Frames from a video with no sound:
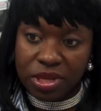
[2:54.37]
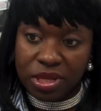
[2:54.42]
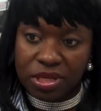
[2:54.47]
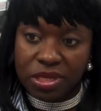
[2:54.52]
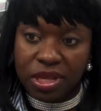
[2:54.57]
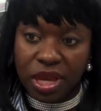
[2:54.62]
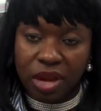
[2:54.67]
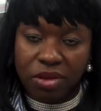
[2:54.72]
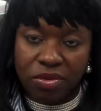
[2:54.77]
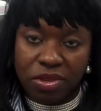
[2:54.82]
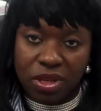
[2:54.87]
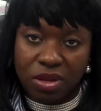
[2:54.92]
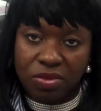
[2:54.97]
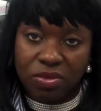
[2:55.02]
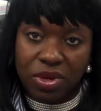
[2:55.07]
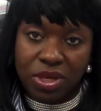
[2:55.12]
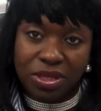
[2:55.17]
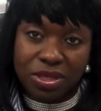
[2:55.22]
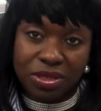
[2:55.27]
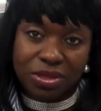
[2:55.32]
is not really
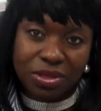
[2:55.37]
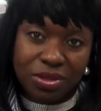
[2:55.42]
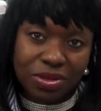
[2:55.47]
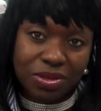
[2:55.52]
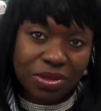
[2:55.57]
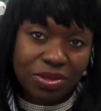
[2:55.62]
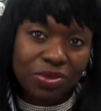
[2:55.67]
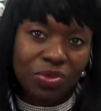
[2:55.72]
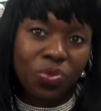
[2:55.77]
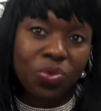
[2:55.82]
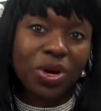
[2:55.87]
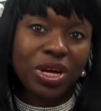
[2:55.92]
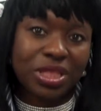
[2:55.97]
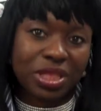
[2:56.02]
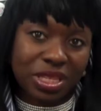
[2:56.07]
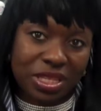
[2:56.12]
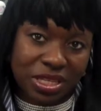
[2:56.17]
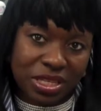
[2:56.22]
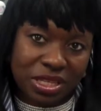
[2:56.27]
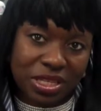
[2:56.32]
what
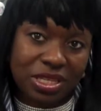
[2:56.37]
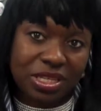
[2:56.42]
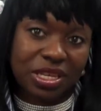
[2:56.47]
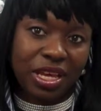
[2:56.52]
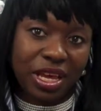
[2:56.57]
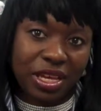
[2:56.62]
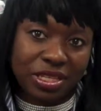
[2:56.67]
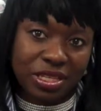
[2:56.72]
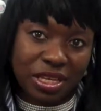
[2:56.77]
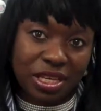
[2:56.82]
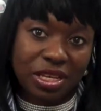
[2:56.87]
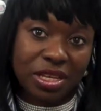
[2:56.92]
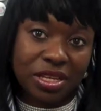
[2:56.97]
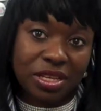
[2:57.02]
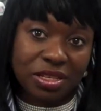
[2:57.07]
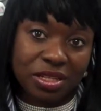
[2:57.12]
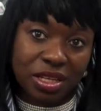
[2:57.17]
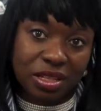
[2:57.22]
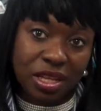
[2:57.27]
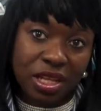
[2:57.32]
the success
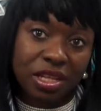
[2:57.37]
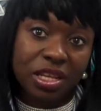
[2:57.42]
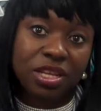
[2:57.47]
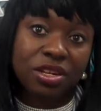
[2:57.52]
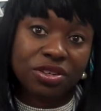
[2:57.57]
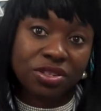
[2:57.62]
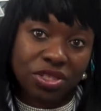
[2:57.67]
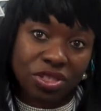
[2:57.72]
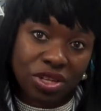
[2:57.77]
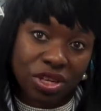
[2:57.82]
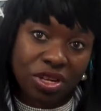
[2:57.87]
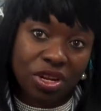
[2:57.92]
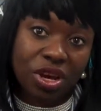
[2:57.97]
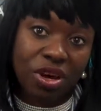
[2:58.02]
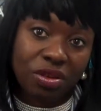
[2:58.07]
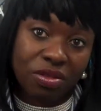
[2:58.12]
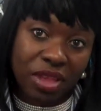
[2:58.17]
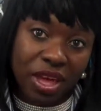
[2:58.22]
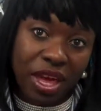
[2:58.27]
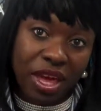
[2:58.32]
is, and the leaders should
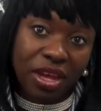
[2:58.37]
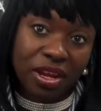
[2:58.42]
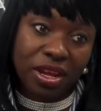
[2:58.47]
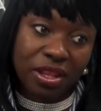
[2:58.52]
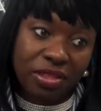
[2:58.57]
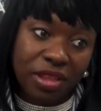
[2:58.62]
know that,